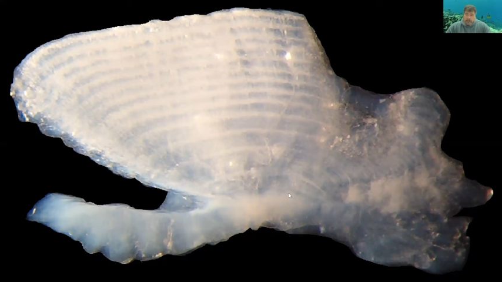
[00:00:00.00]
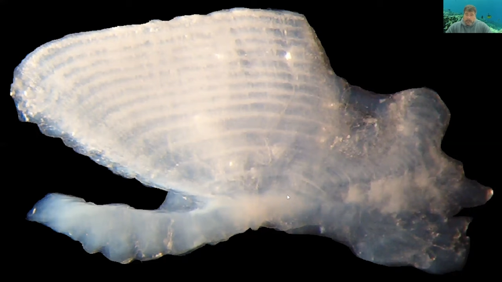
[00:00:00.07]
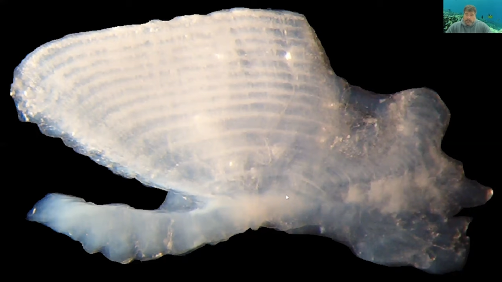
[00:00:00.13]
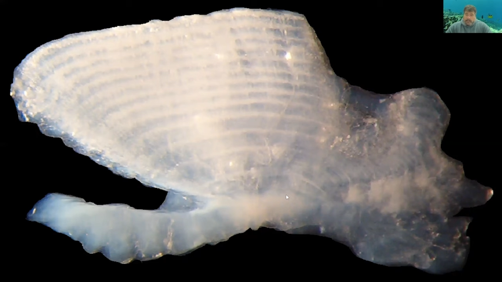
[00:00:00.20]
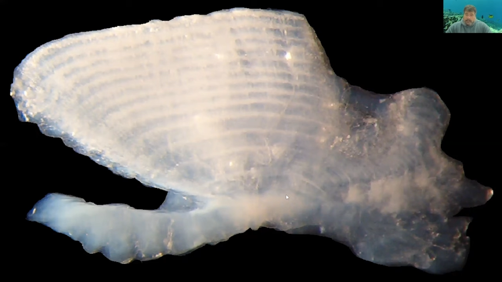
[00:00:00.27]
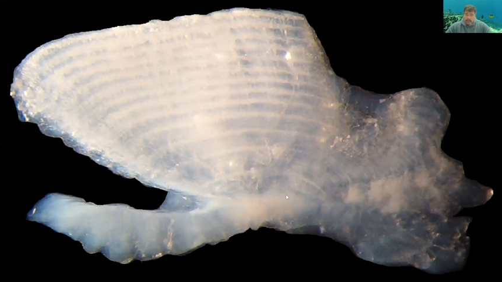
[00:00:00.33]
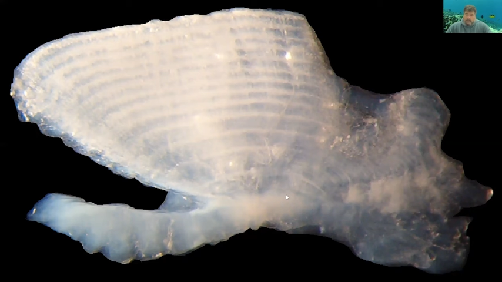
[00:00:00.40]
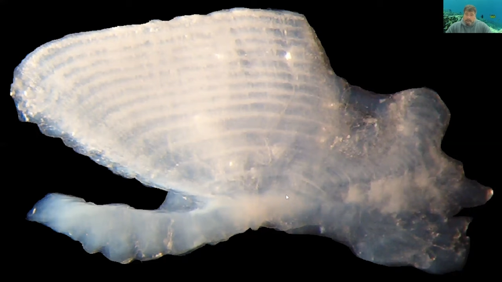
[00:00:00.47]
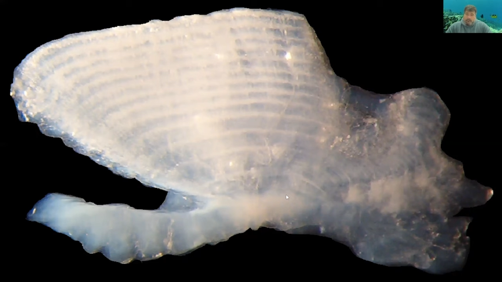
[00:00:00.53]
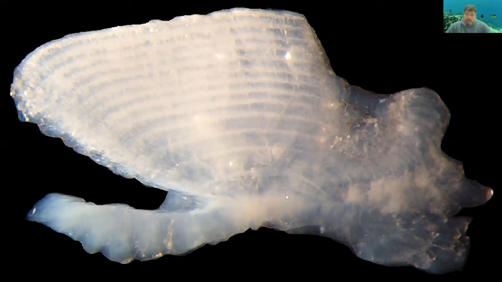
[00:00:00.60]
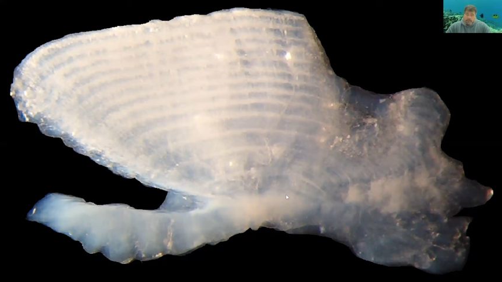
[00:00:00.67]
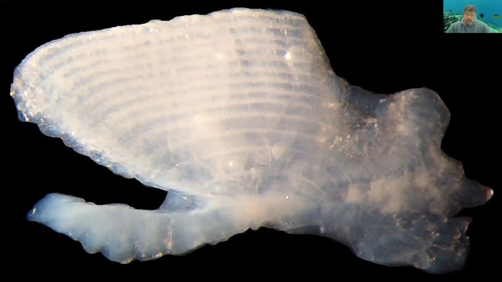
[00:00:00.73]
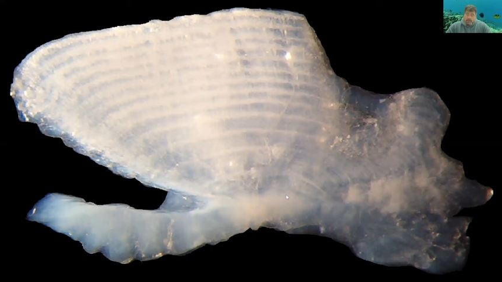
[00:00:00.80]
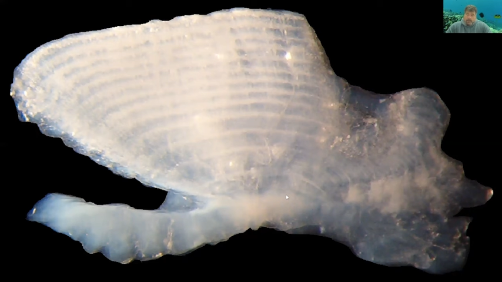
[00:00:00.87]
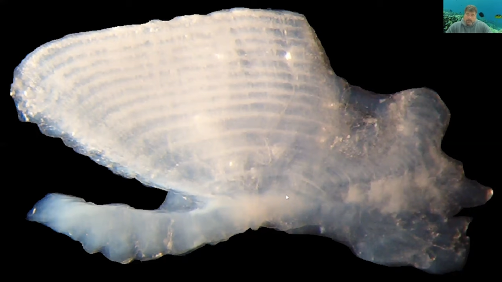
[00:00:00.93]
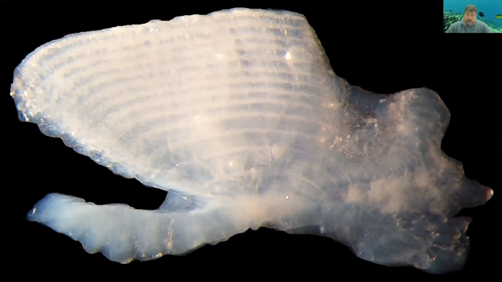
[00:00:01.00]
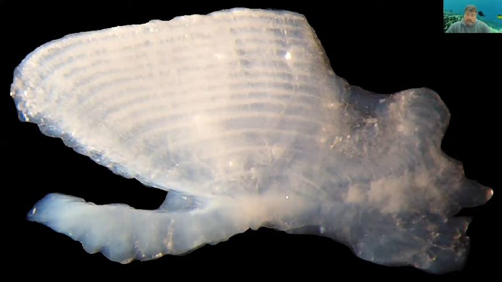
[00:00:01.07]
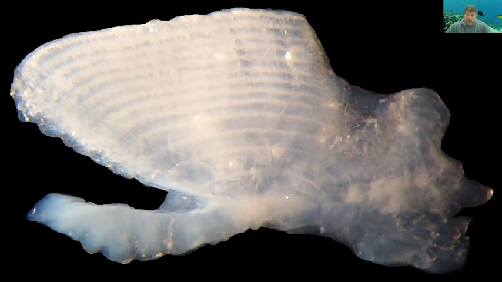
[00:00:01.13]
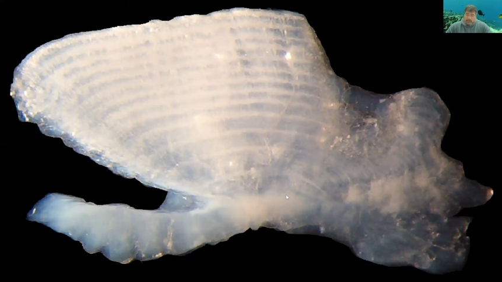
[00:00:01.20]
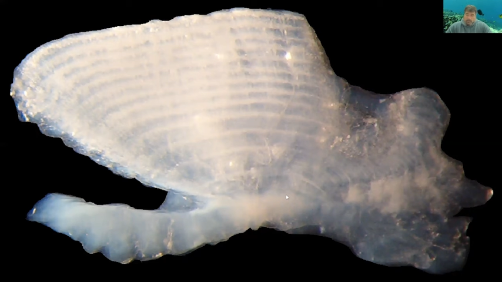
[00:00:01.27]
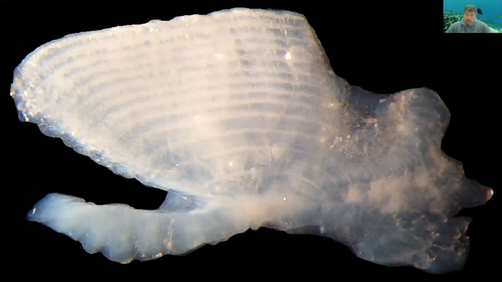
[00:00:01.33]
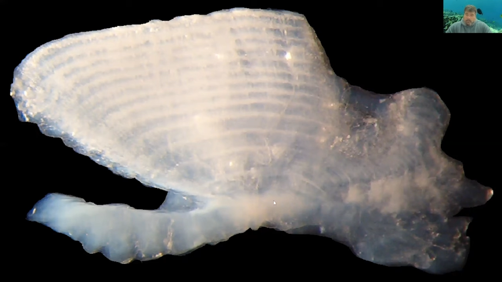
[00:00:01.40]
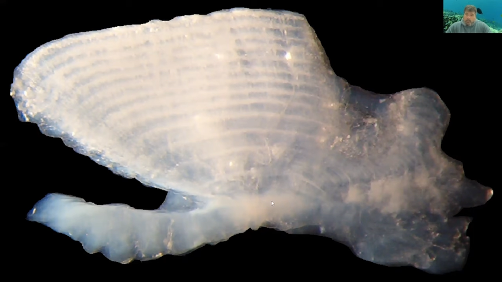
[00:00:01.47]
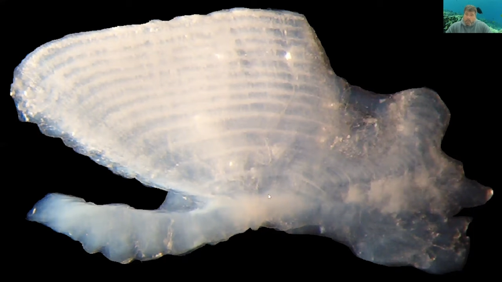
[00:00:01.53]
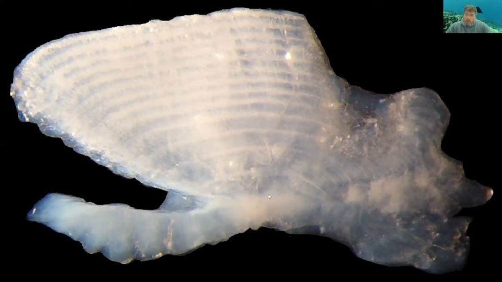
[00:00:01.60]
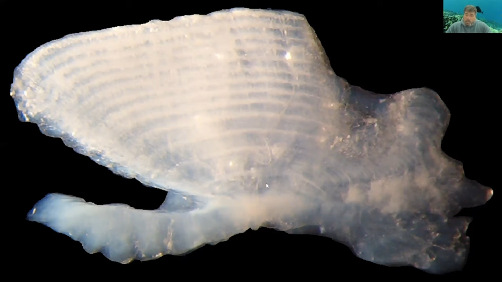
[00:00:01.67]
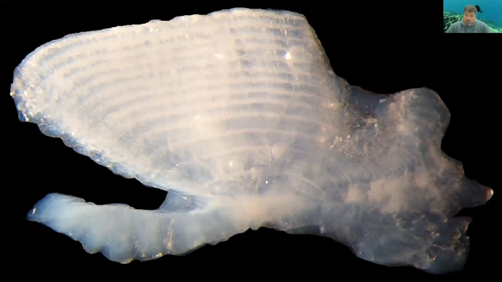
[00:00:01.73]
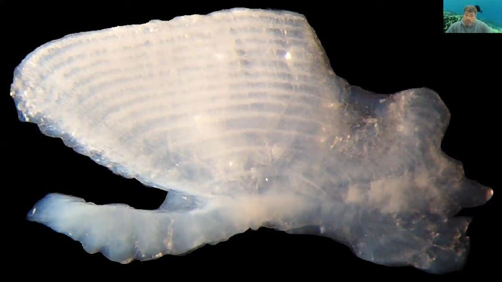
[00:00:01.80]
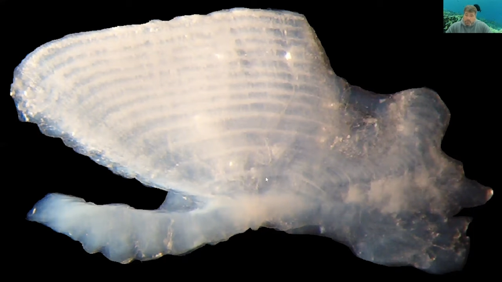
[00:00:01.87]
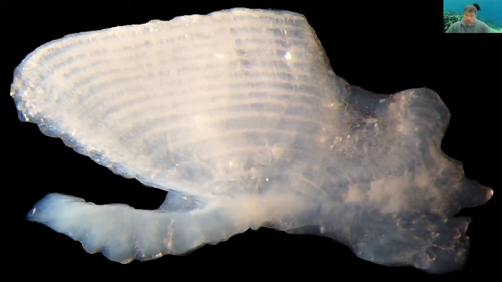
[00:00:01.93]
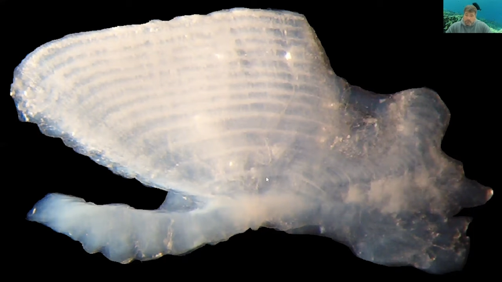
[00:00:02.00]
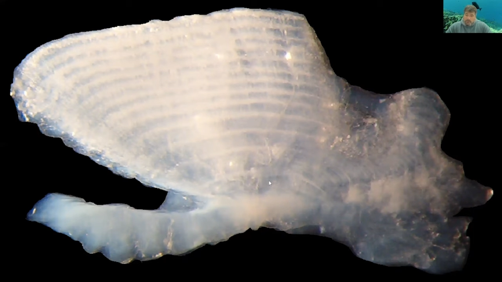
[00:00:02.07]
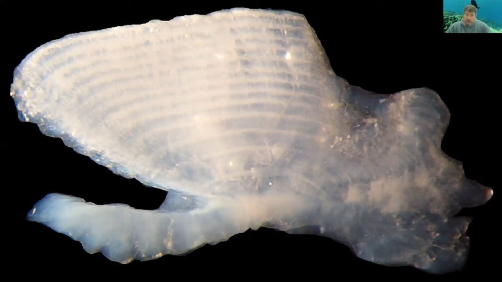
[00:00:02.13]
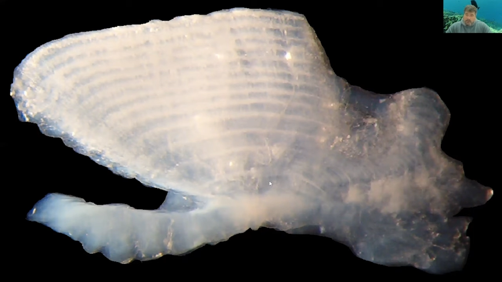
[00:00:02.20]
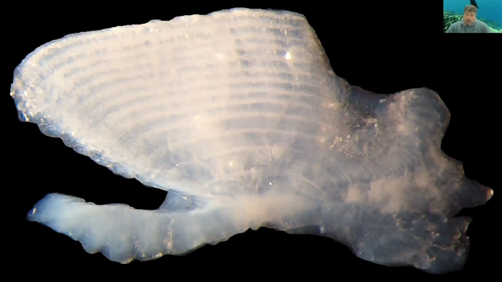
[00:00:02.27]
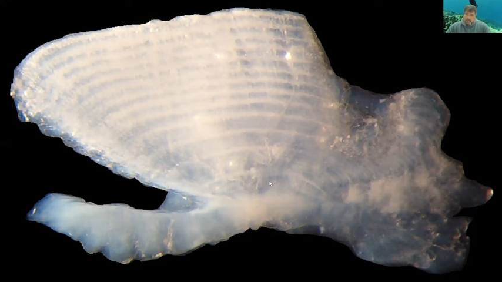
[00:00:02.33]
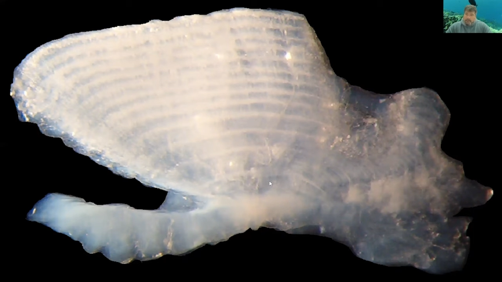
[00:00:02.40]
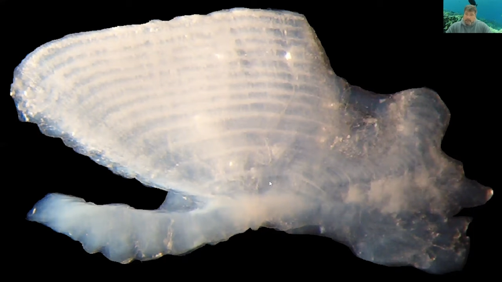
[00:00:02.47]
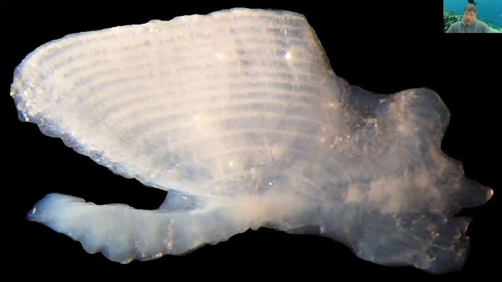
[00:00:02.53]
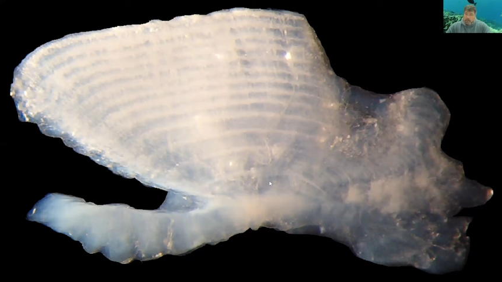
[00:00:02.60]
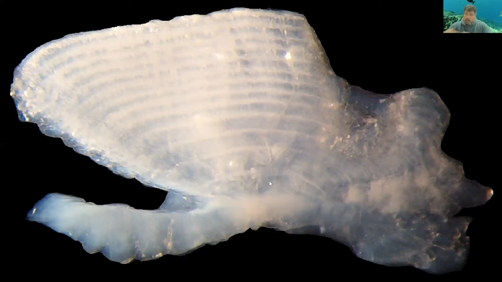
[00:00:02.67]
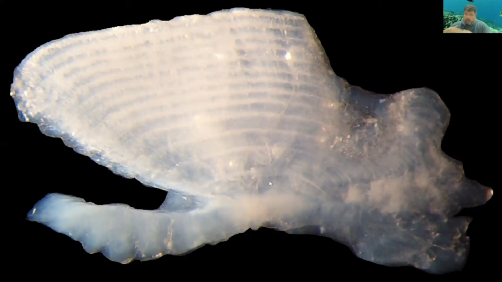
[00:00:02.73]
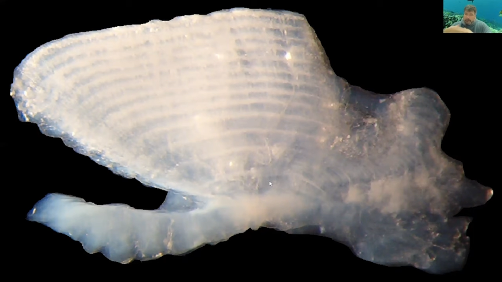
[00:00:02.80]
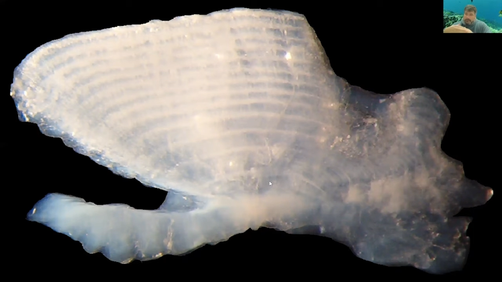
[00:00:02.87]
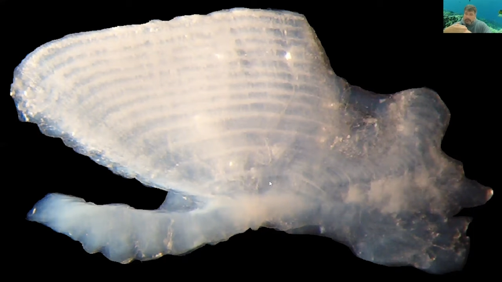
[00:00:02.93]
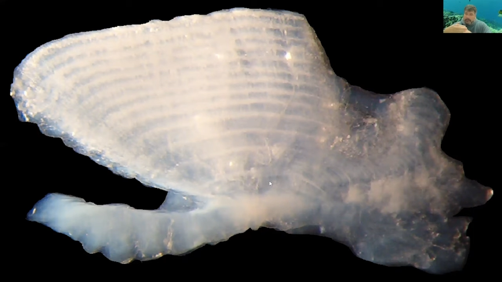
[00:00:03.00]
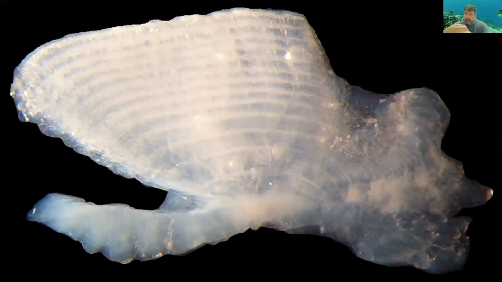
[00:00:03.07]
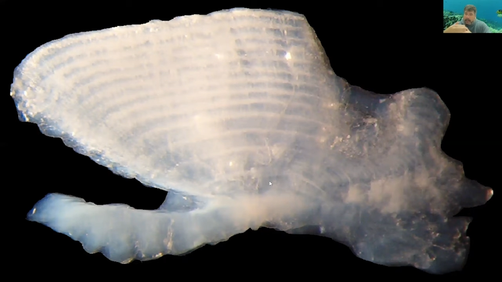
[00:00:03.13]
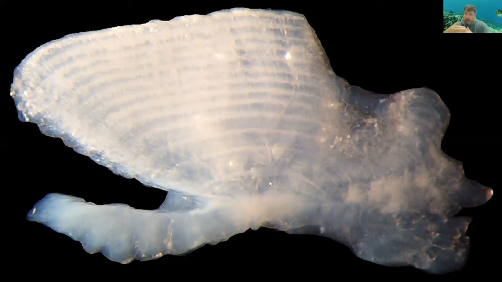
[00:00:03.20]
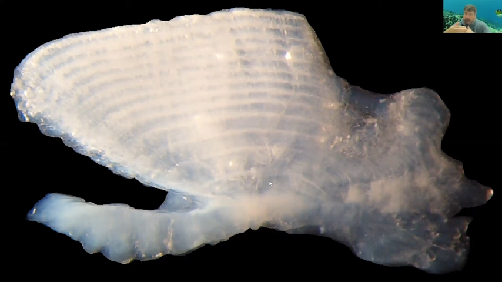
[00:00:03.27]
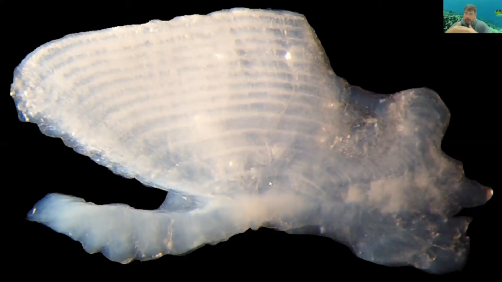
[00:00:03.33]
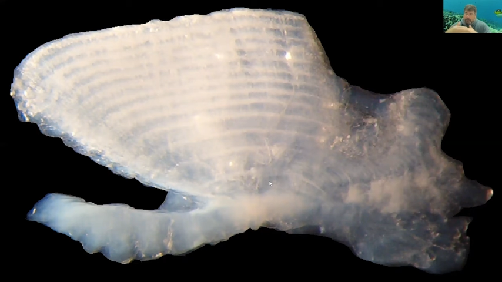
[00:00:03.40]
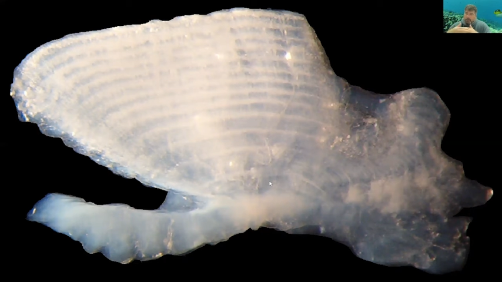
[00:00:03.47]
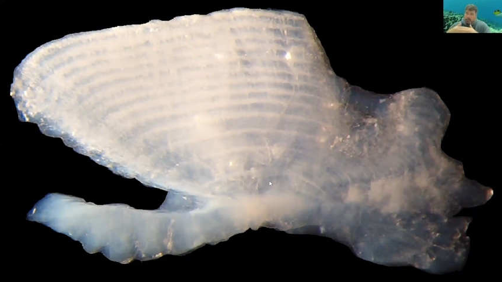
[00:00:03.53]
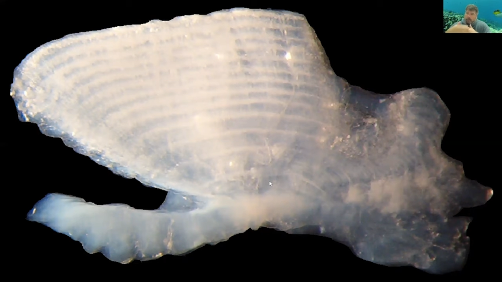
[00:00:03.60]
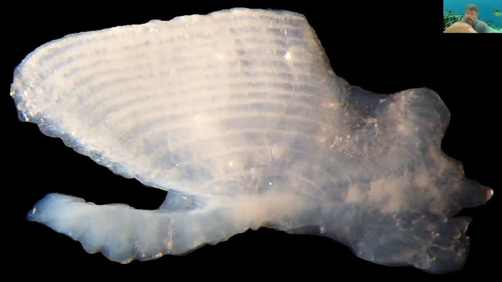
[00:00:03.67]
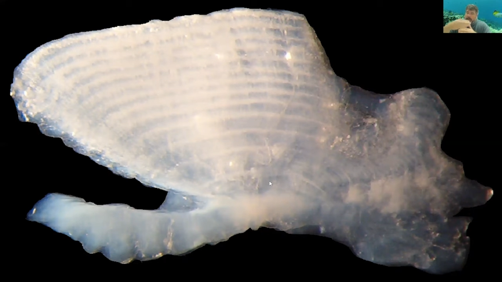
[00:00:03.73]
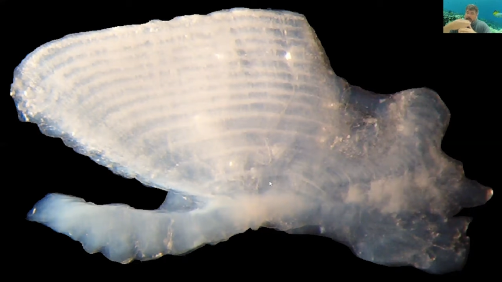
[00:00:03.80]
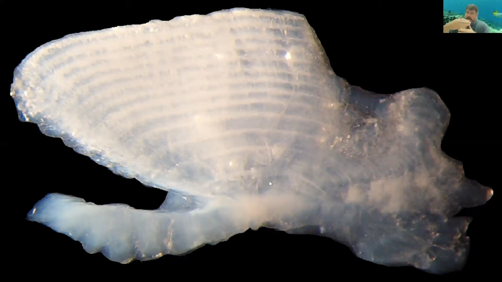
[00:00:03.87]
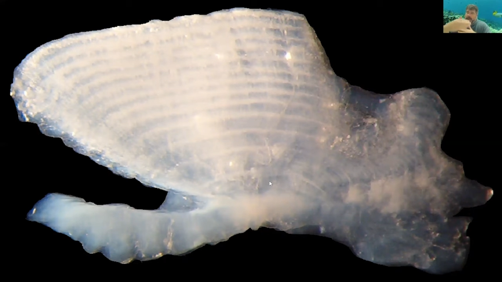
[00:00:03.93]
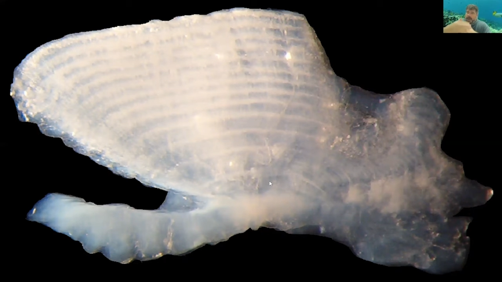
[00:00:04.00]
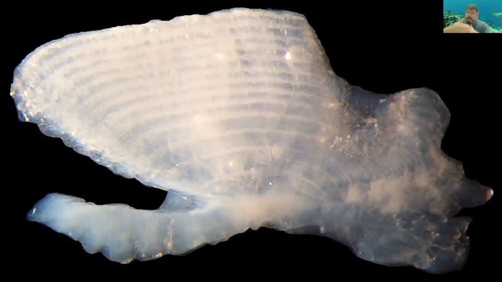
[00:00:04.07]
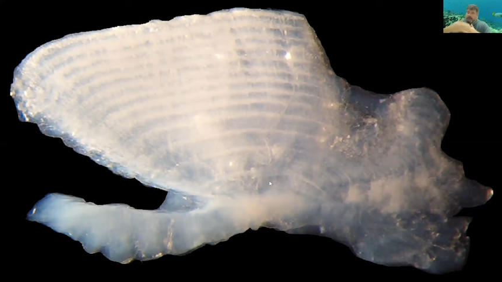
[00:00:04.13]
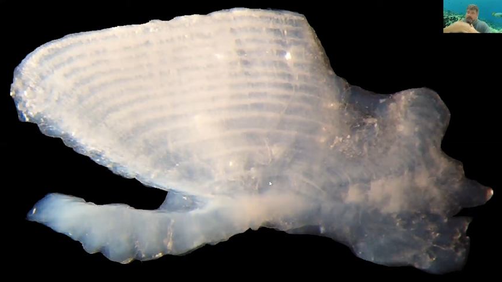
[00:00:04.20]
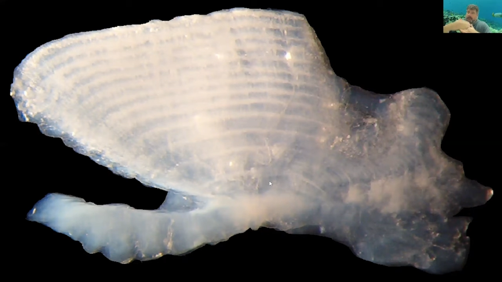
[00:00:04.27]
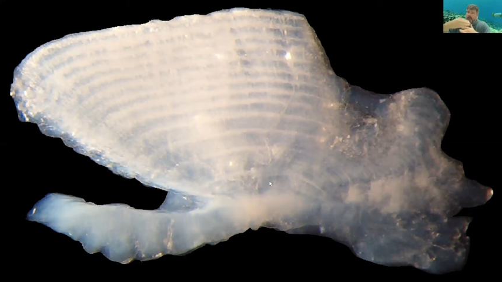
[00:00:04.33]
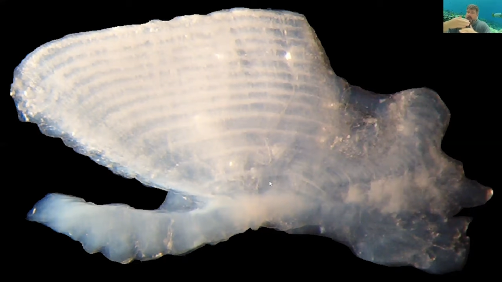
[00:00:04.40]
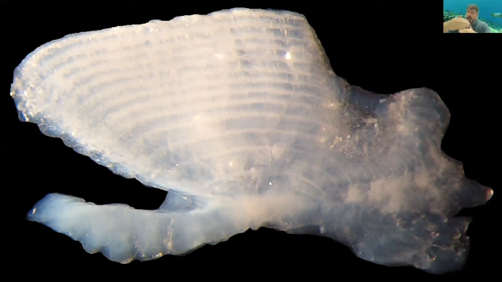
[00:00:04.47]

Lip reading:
Nobody's mouth can be seen.